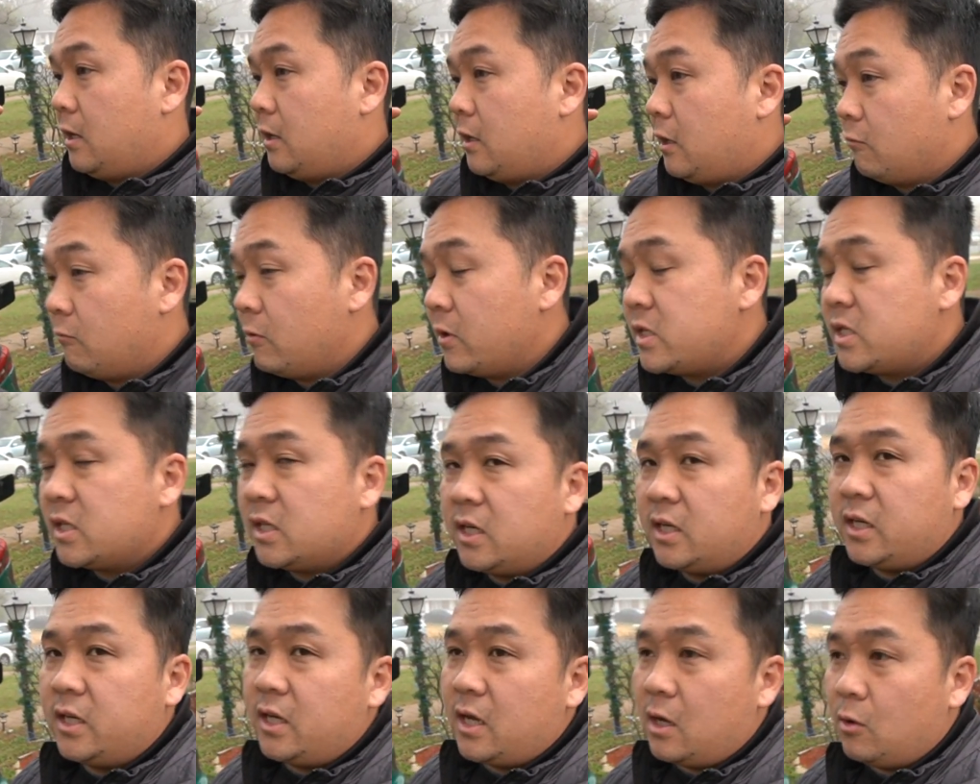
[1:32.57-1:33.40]

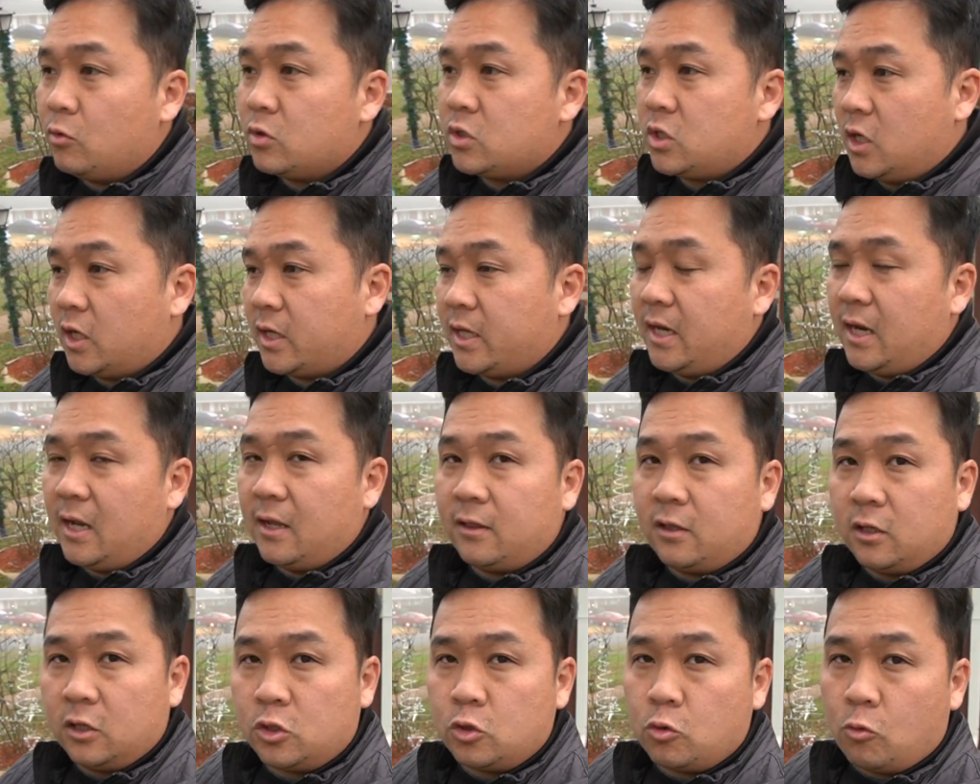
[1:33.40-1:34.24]
Originally, I was looking
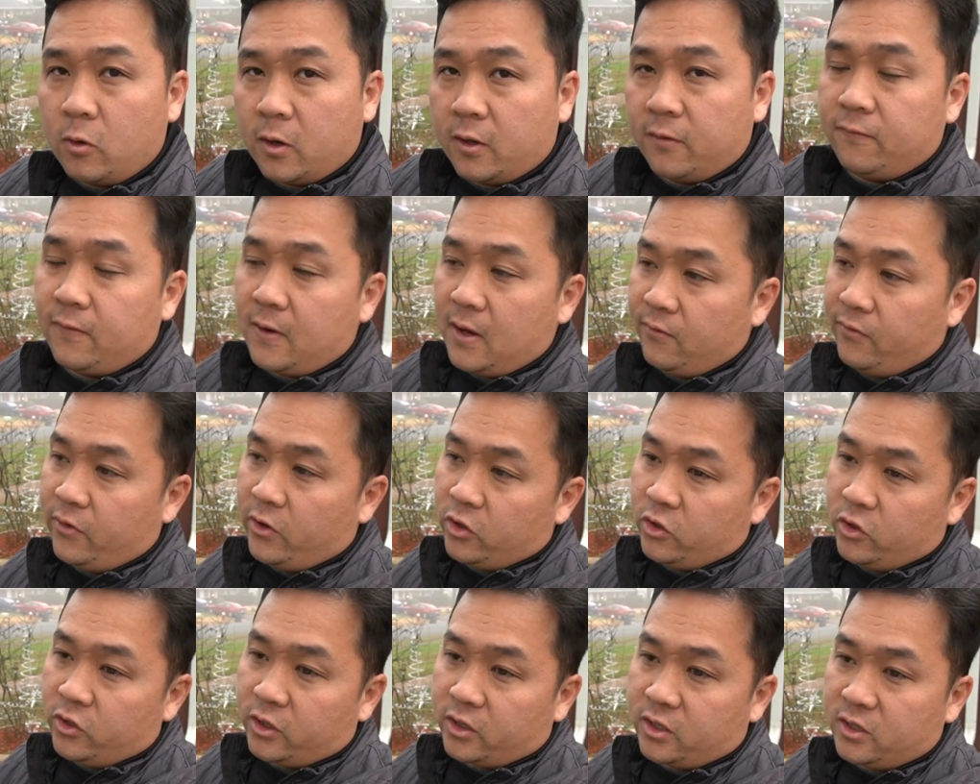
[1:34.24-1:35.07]
at the
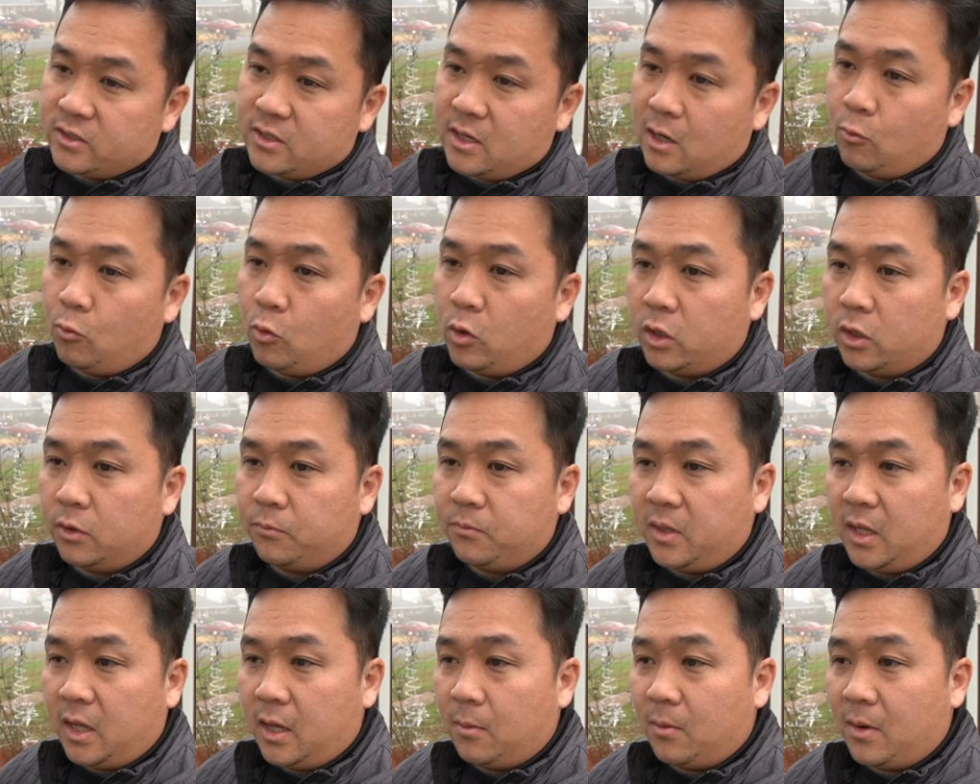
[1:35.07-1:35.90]
2500 because I wanted to
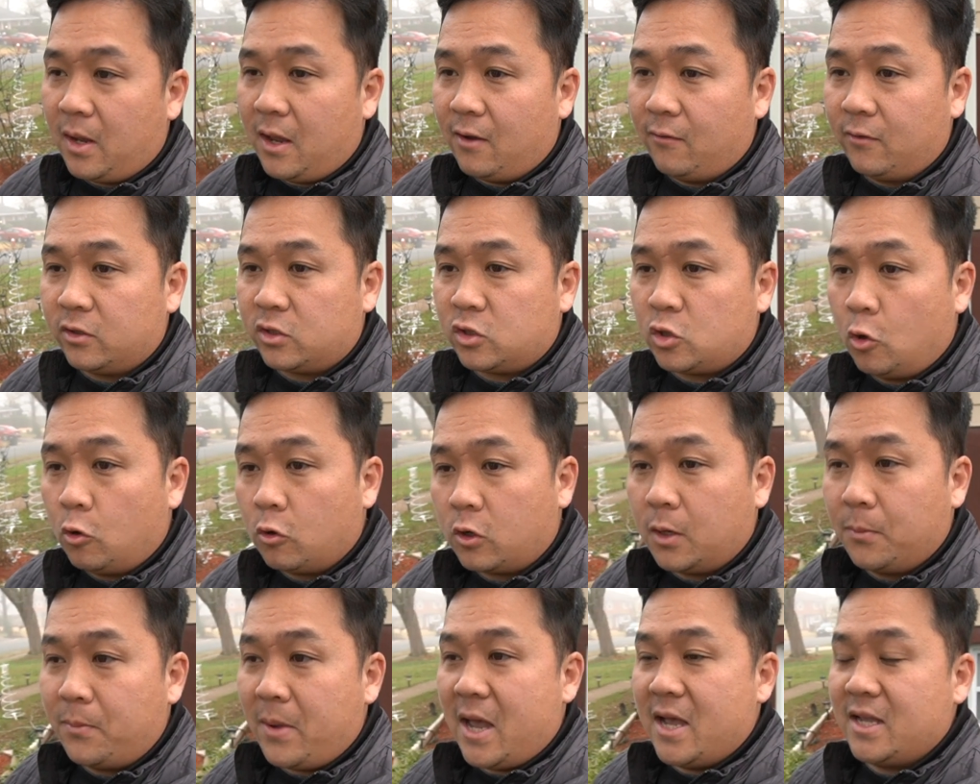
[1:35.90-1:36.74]
be able to have a tow
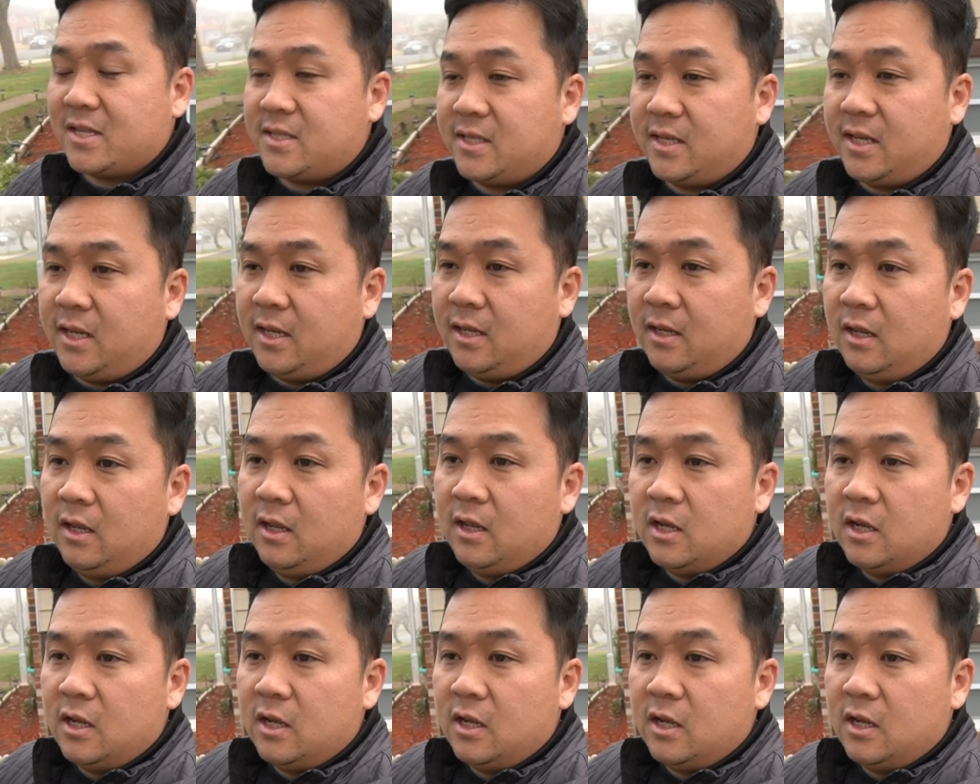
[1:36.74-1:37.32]
capacity.